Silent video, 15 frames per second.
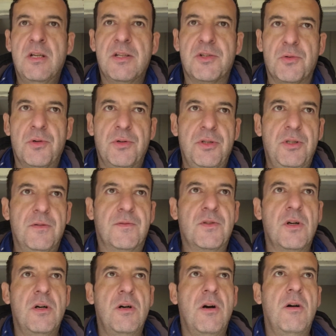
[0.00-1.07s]
So you've
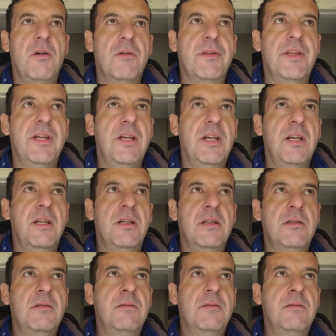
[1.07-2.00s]
got all the